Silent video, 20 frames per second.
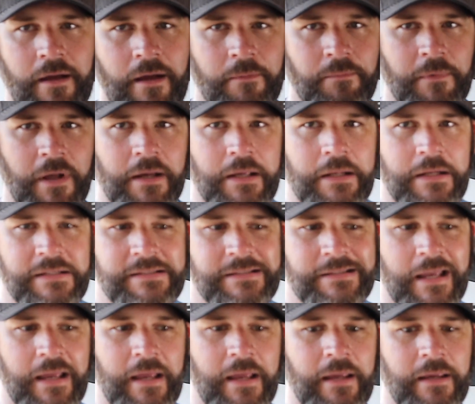I'm not gonna
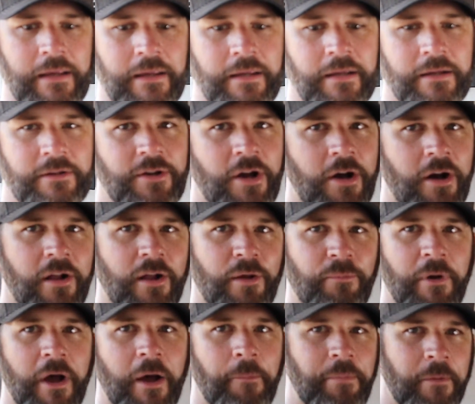say call
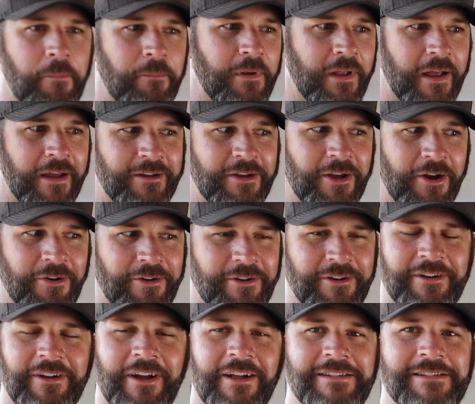them up and be like, yo,
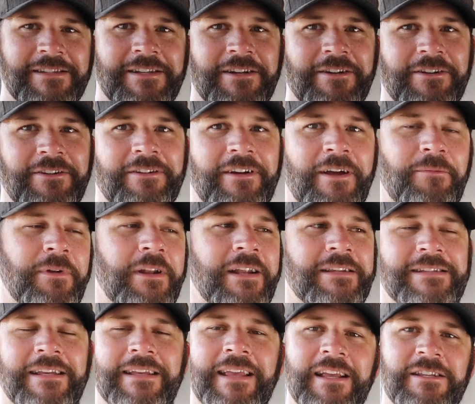your gun's here. I mean,
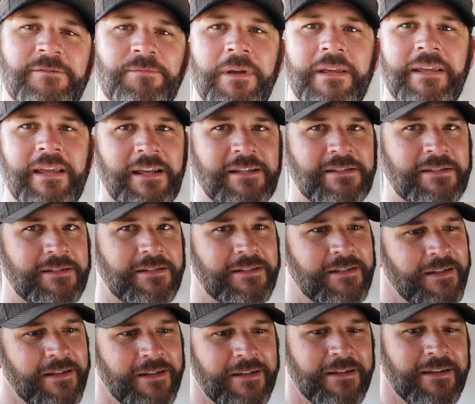it's a case-by-case
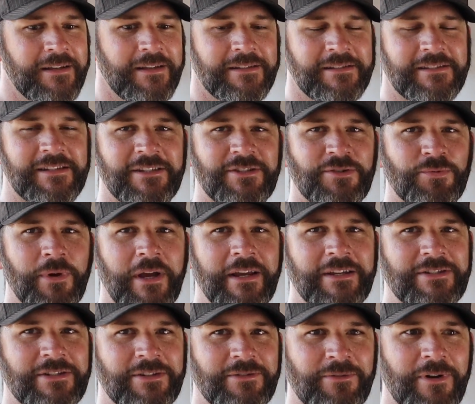
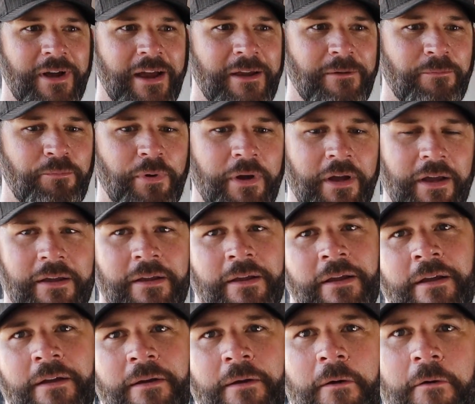situation, right? But
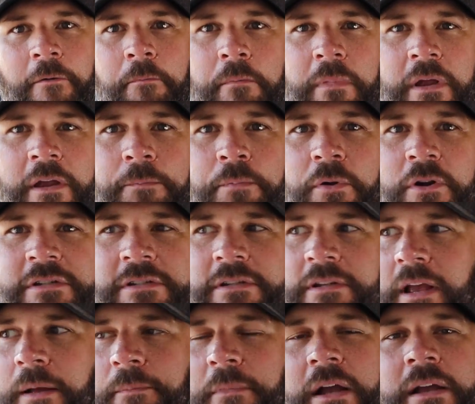me
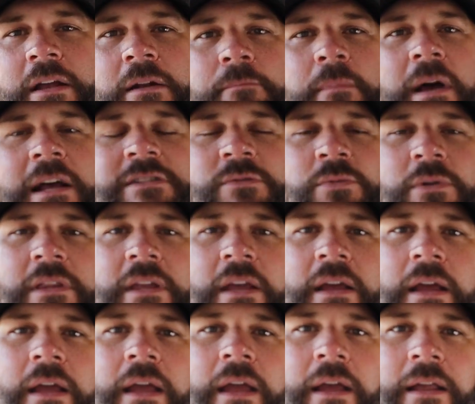personally, I'm not gonna mess with
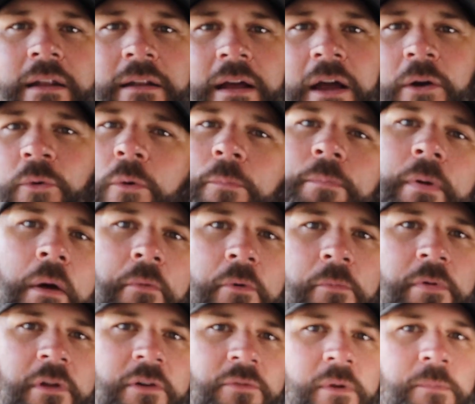it, and I will
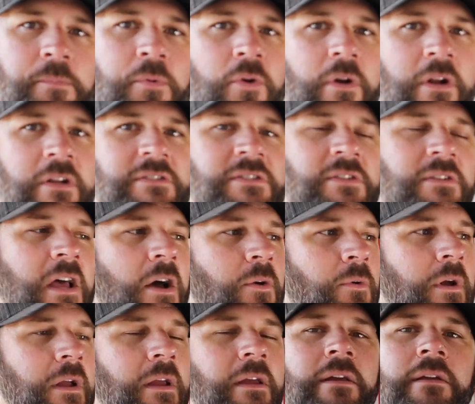probably report it so that
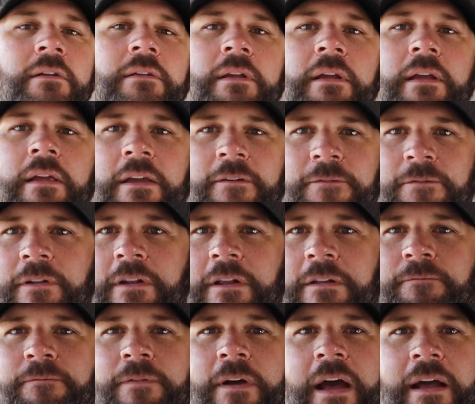way, if and
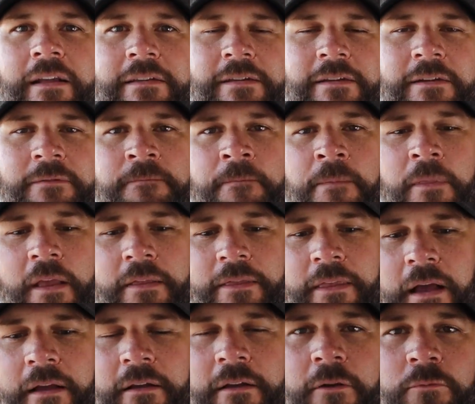in fact
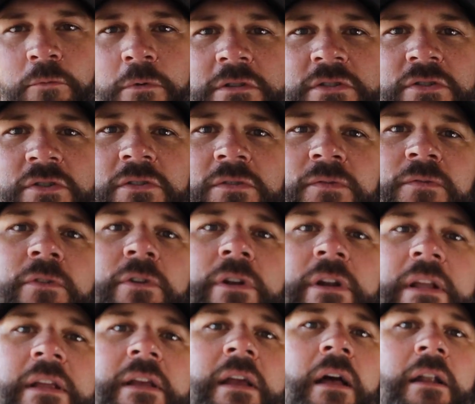that gun was used for
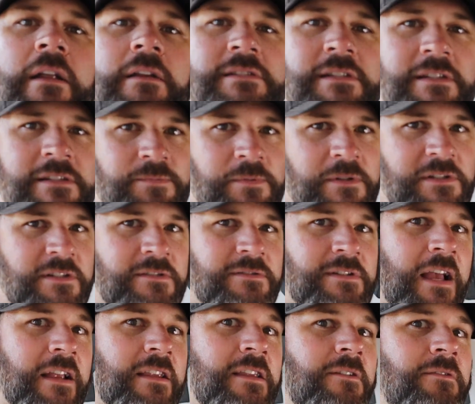any kind of suspicious
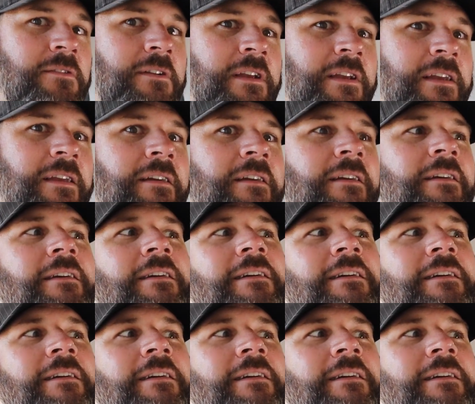activity,